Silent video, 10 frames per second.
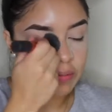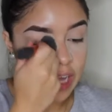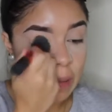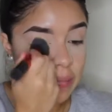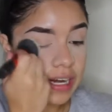I'm
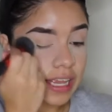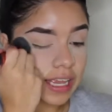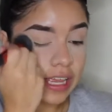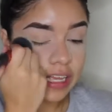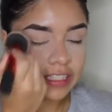
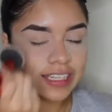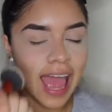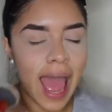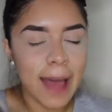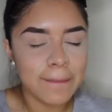
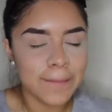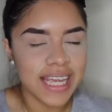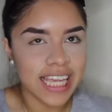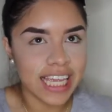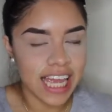
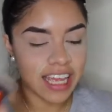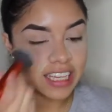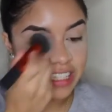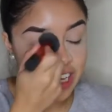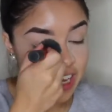tapping it